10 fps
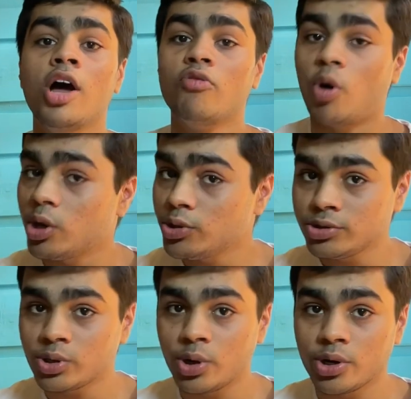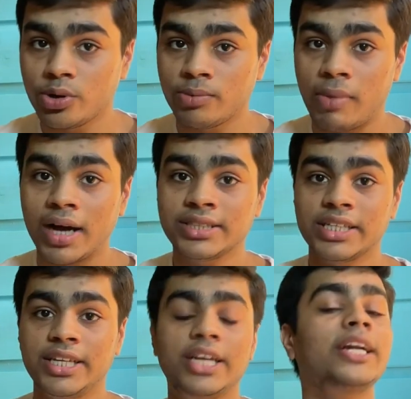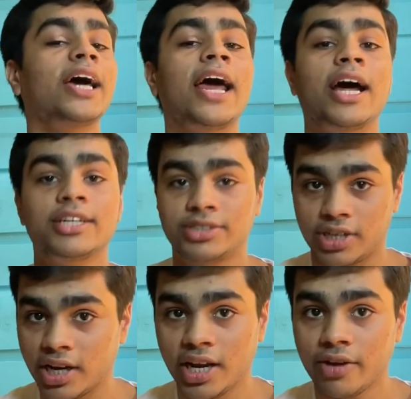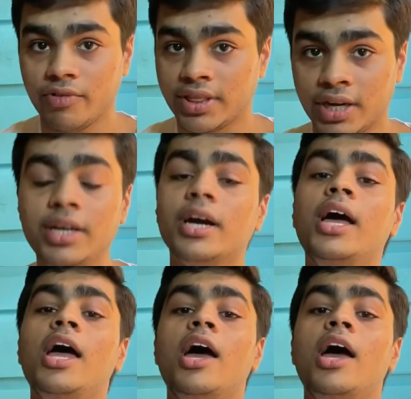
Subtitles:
want to score good marks in NEET and are struggling with it.